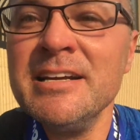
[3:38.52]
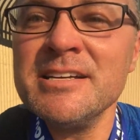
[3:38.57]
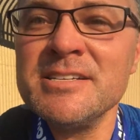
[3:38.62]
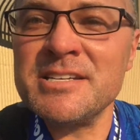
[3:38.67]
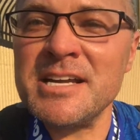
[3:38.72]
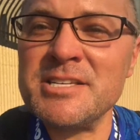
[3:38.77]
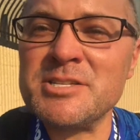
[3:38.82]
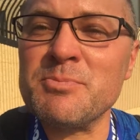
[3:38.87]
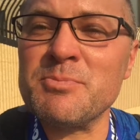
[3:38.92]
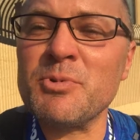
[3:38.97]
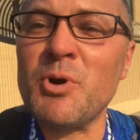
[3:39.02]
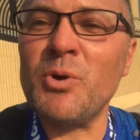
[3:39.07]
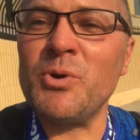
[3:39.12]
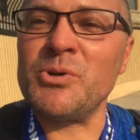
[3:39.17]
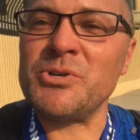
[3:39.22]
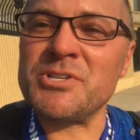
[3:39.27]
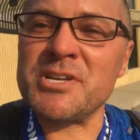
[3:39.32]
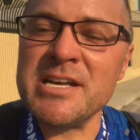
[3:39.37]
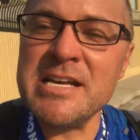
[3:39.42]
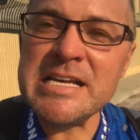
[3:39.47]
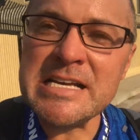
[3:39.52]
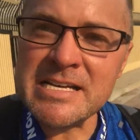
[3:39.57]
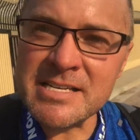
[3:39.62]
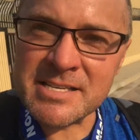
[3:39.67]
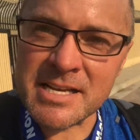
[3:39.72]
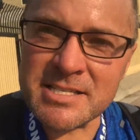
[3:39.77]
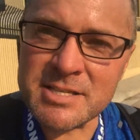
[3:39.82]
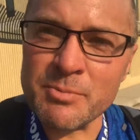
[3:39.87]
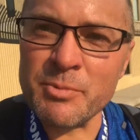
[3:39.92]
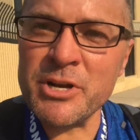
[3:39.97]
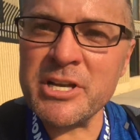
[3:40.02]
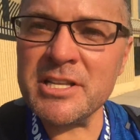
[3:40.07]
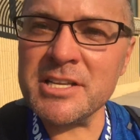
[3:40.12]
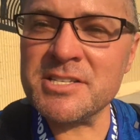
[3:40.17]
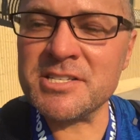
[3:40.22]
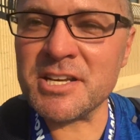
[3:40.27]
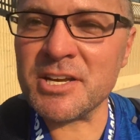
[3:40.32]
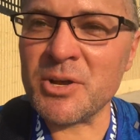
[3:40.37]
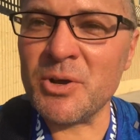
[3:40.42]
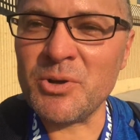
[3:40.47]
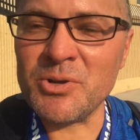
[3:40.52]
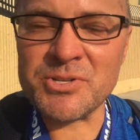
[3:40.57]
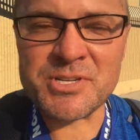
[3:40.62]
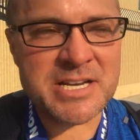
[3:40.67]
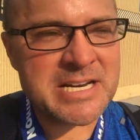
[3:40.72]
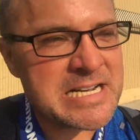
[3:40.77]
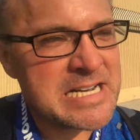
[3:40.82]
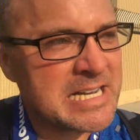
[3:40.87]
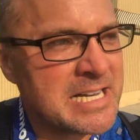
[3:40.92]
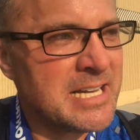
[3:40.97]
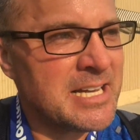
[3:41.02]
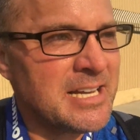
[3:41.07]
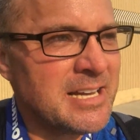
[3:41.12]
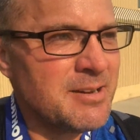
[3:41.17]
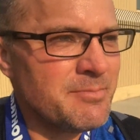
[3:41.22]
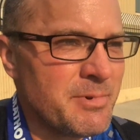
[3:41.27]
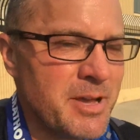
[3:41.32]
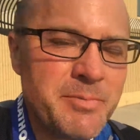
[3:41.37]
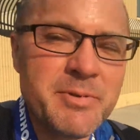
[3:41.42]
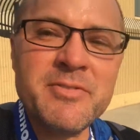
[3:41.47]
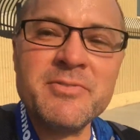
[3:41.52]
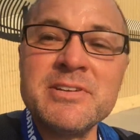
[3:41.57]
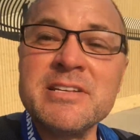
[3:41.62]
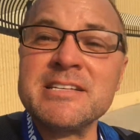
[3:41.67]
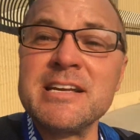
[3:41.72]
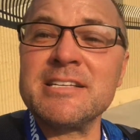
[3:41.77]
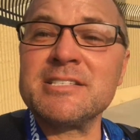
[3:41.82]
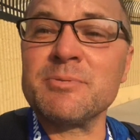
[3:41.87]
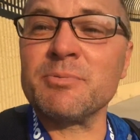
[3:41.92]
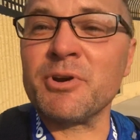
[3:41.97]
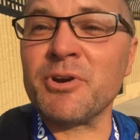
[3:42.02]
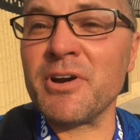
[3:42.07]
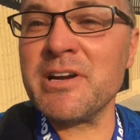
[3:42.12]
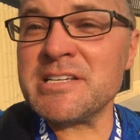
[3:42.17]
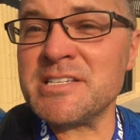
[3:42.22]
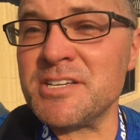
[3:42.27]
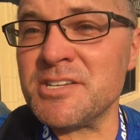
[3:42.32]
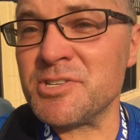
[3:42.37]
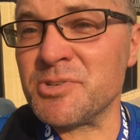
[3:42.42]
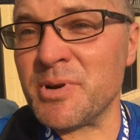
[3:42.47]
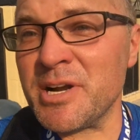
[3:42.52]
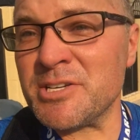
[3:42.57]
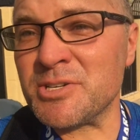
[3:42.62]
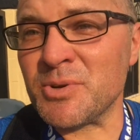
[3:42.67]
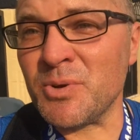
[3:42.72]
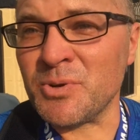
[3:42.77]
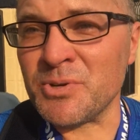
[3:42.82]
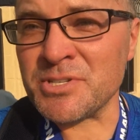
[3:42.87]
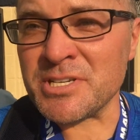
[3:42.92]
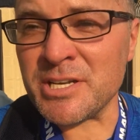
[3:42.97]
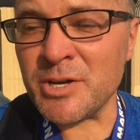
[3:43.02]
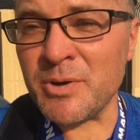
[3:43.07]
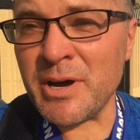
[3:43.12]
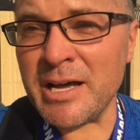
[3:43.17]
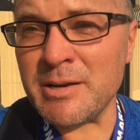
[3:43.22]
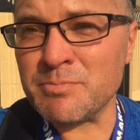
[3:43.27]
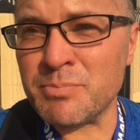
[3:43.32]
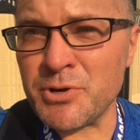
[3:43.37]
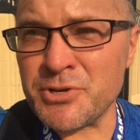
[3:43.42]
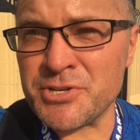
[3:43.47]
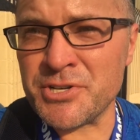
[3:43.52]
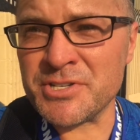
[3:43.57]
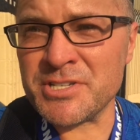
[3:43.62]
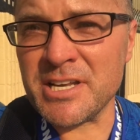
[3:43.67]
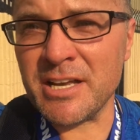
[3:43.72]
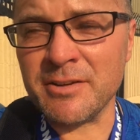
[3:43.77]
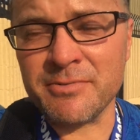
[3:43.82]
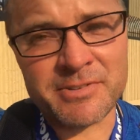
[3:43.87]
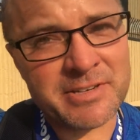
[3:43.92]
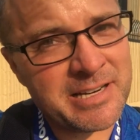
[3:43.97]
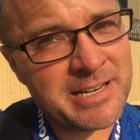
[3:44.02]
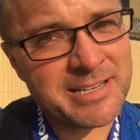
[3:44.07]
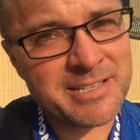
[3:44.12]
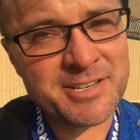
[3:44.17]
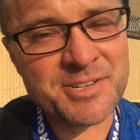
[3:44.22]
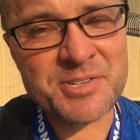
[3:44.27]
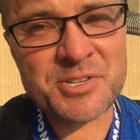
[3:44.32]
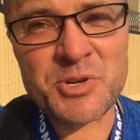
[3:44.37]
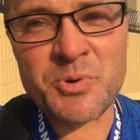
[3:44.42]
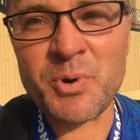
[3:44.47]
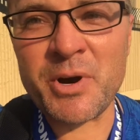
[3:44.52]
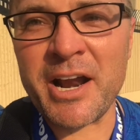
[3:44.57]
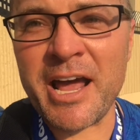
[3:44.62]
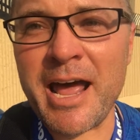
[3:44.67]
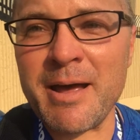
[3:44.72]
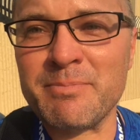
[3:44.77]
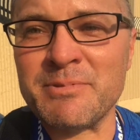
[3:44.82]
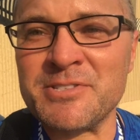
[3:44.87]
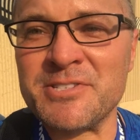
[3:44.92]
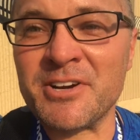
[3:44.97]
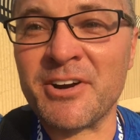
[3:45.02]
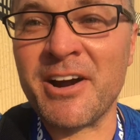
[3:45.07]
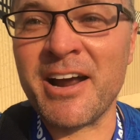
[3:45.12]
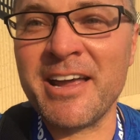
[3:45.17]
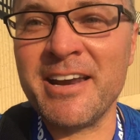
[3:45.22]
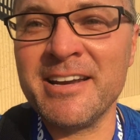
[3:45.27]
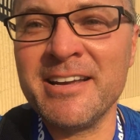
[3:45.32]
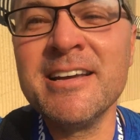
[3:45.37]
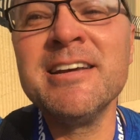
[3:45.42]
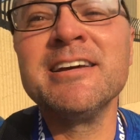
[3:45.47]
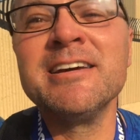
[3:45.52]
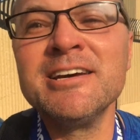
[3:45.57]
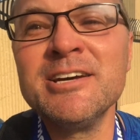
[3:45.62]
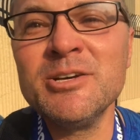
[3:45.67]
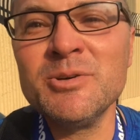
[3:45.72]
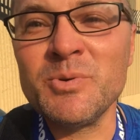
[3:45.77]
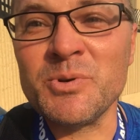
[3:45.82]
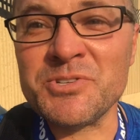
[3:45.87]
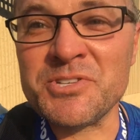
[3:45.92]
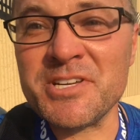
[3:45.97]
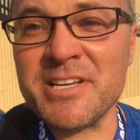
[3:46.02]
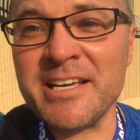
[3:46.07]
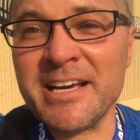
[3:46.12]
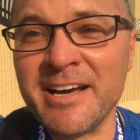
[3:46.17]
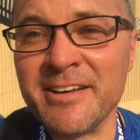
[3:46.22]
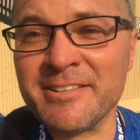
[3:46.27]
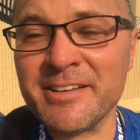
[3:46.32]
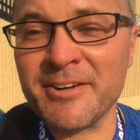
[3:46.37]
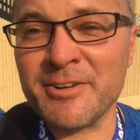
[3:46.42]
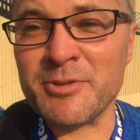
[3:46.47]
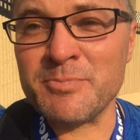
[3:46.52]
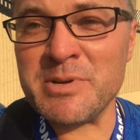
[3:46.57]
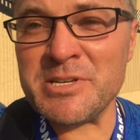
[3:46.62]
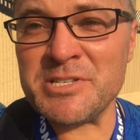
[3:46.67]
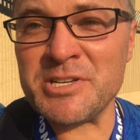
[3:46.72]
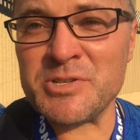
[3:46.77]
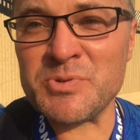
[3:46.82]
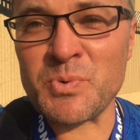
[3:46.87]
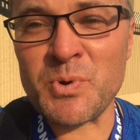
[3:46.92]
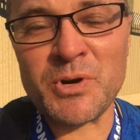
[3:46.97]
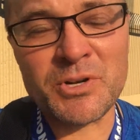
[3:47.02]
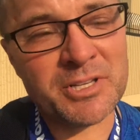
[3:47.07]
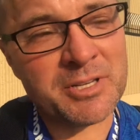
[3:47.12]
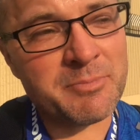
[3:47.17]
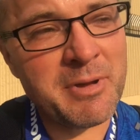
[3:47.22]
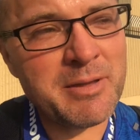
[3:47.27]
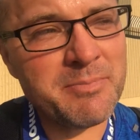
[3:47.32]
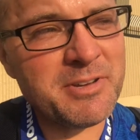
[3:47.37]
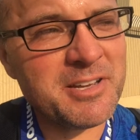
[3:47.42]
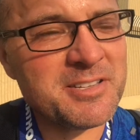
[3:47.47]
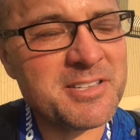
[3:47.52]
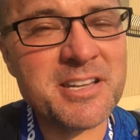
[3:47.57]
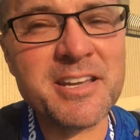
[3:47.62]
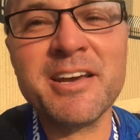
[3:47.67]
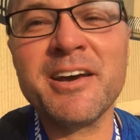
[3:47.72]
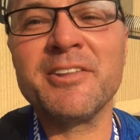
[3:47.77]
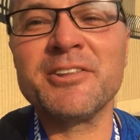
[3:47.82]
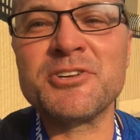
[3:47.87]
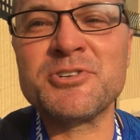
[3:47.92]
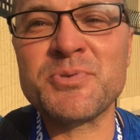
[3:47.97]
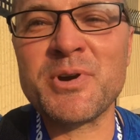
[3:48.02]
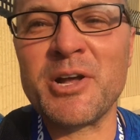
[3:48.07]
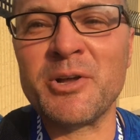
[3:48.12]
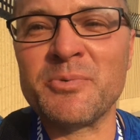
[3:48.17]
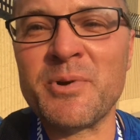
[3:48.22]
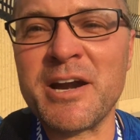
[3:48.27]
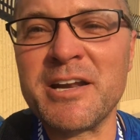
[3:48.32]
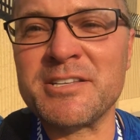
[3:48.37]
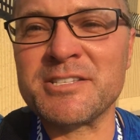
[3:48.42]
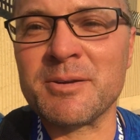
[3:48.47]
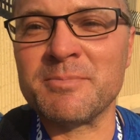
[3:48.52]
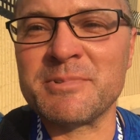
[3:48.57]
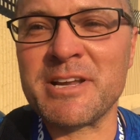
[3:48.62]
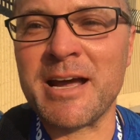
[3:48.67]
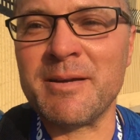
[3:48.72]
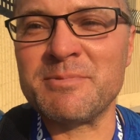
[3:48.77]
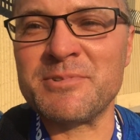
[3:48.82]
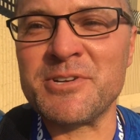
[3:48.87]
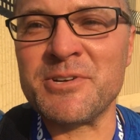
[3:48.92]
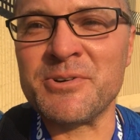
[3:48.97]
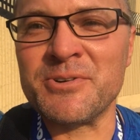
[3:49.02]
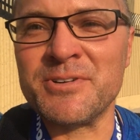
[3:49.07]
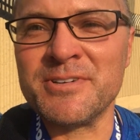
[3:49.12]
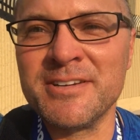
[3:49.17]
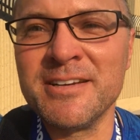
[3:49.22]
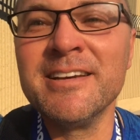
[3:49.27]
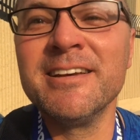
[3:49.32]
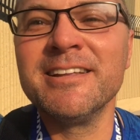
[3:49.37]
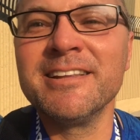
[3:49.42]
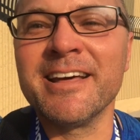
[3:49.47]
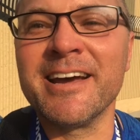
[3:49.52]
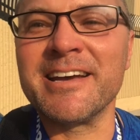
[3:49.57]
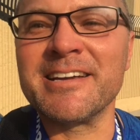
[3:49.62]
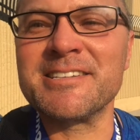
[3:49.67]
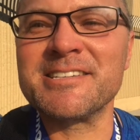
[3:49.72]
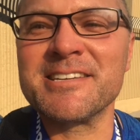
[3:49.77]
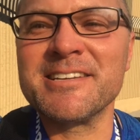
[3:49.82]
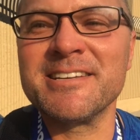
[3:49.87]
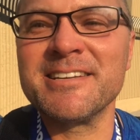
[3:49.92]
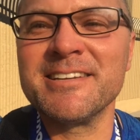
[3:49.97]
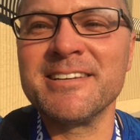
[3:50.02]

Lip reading: set some goals, set some realistic goals, and maybe even set some crazy stretch goals, and go out and push yourself and just see what happens, all right? We'll see you out there in the business world, and maybe I'll see you on the trail running sometime too. Thanks.